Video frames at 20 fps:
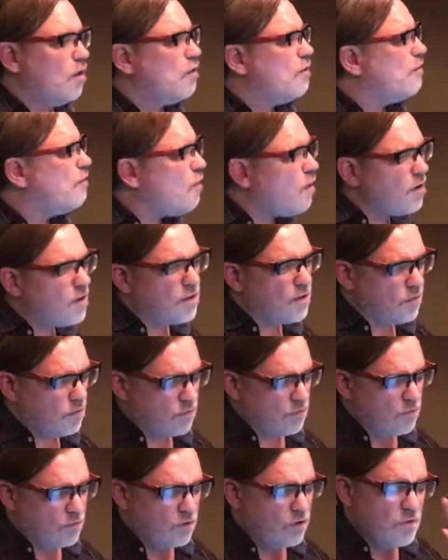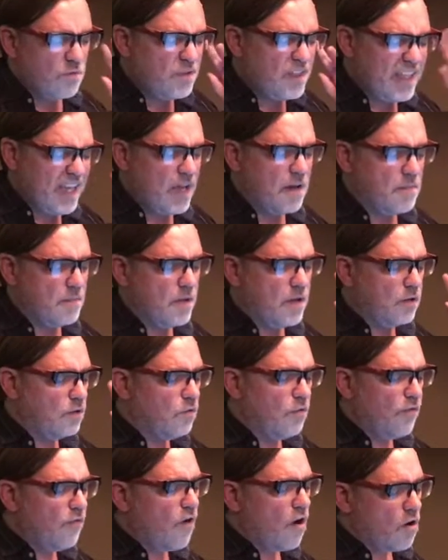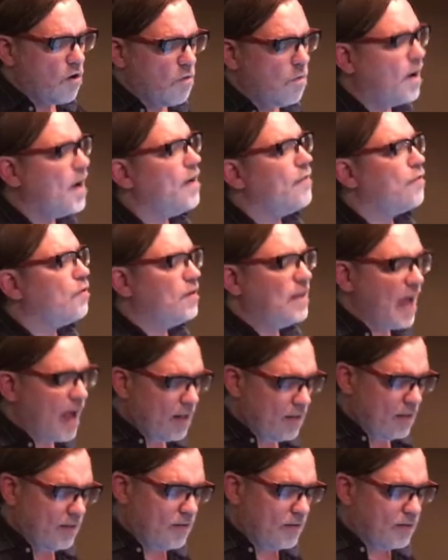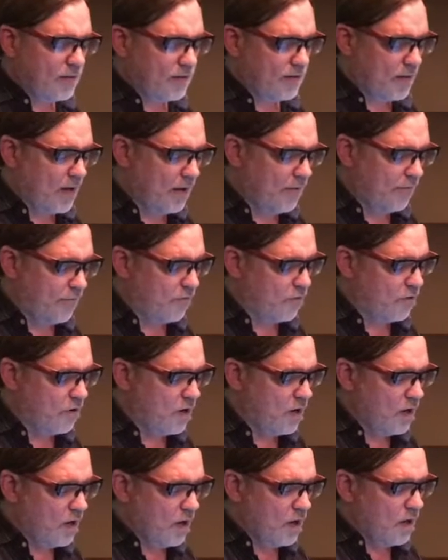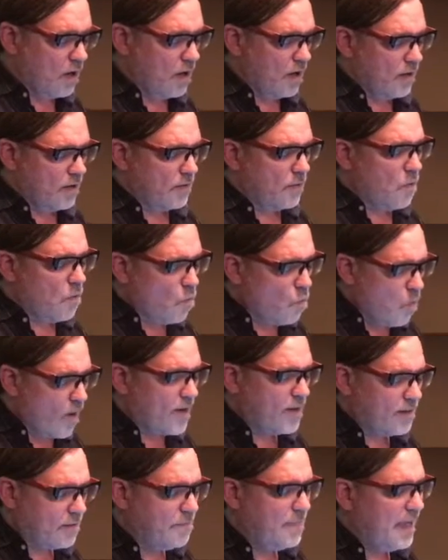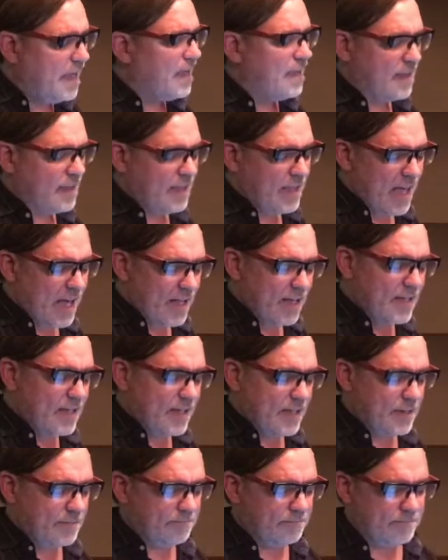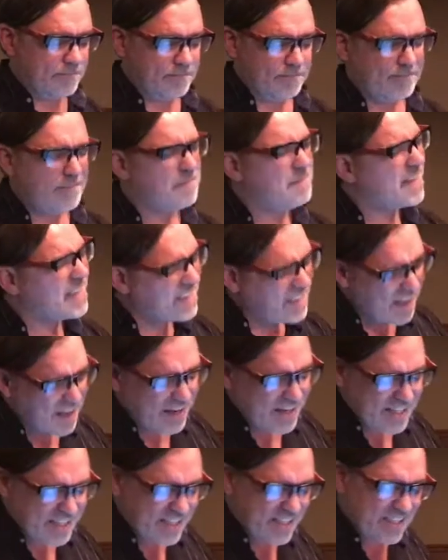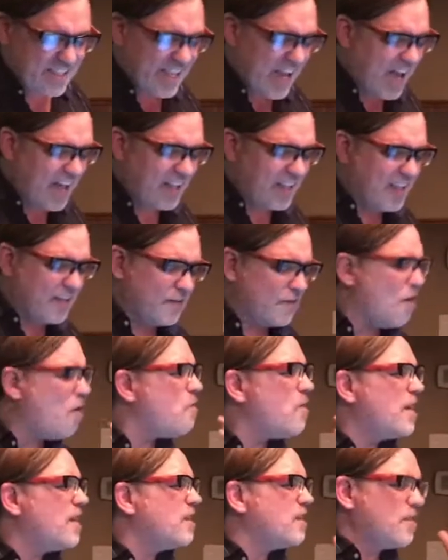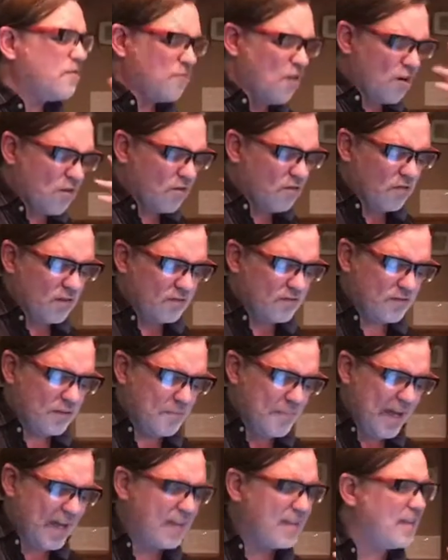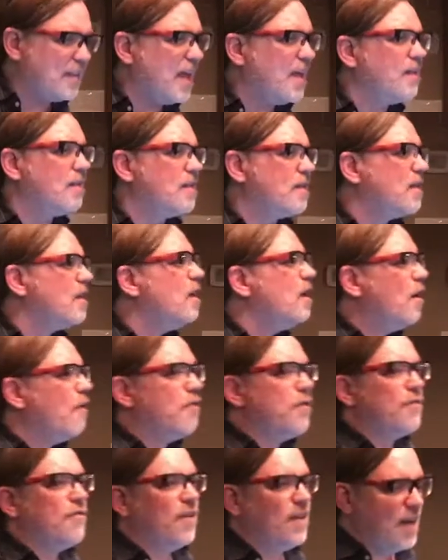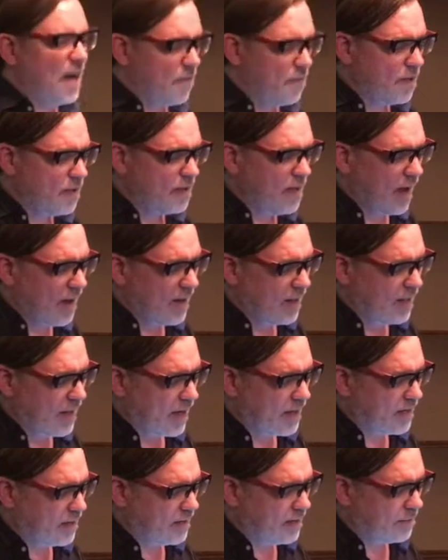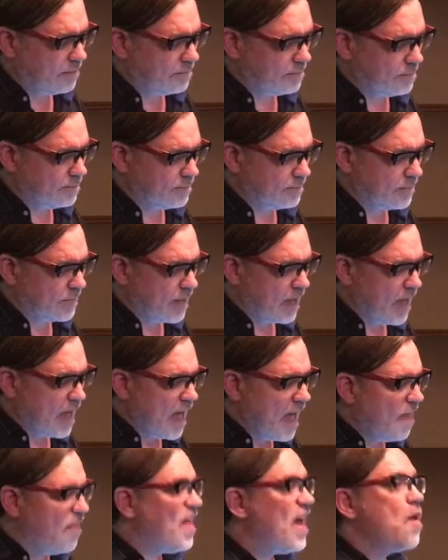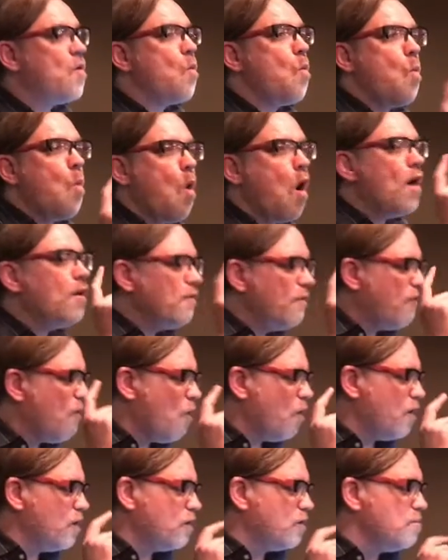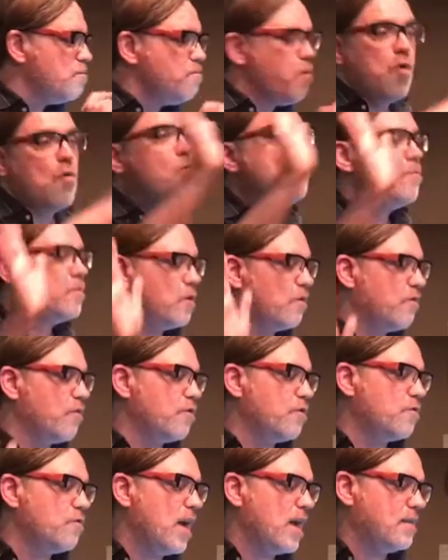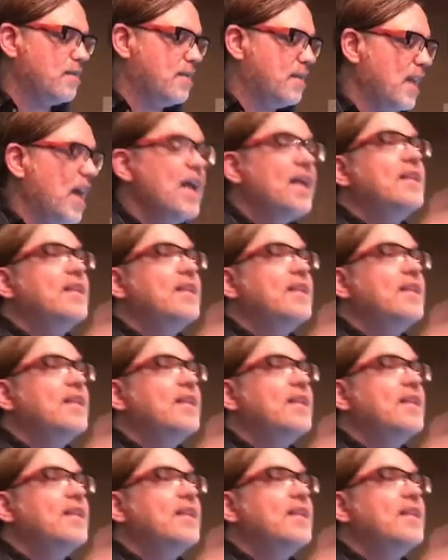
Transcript: The voices are too dim and too far away for Dali to decipher what is being said. Besides, Dali has always struggled to make sense of the Veneran dialect. Then one voice booms over the rest.